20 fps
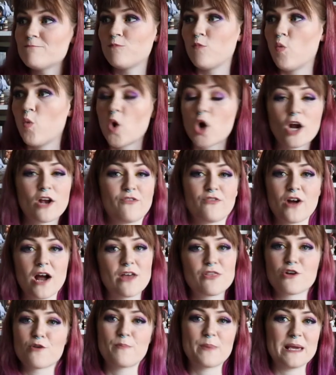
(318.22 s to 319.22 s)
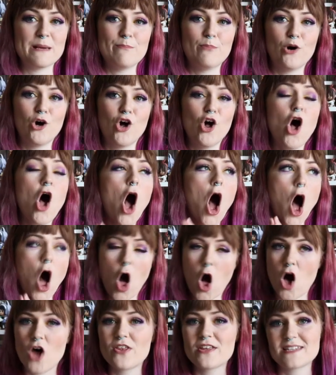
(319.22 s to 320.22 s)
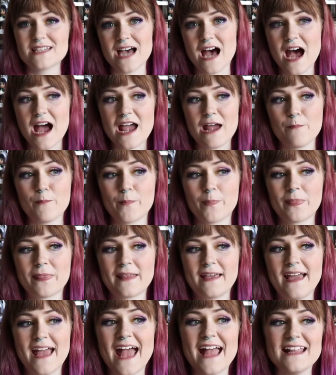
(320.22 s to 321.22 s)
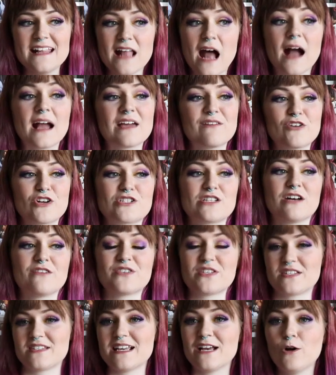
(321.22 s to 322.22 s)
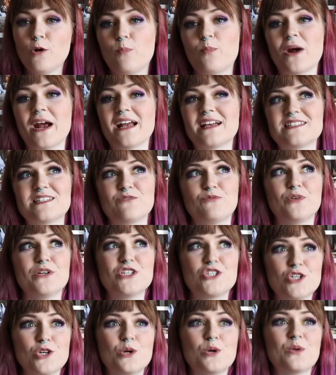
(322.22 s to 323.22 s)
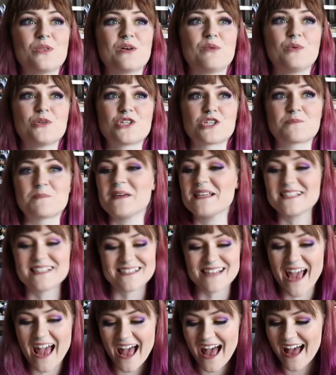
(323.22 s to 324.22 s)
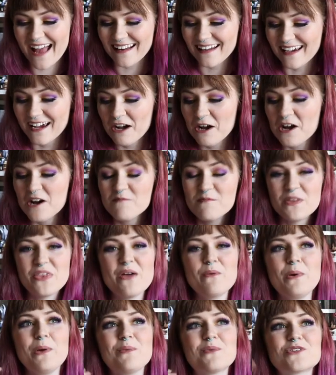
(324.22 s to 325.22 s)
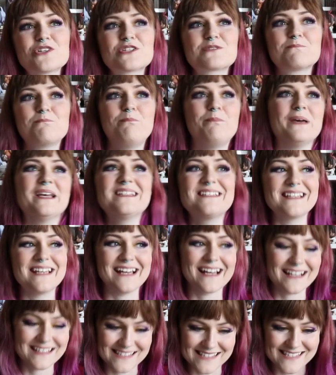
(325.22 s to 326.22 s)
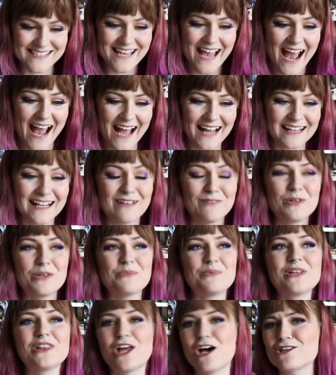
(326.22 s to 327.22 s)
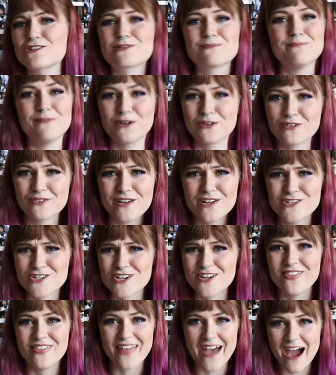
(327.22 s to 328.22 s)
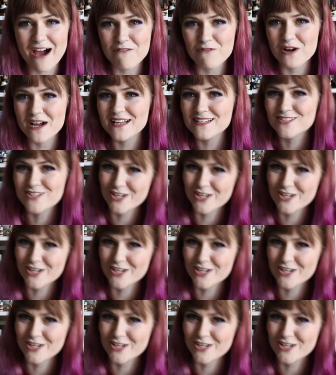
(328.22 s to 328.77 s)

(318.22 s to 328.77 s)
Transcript: work for other people all the time and not give ourselves a single break because if we do then we'll just be sad but then we were just busy and sad and then we lost motivation that way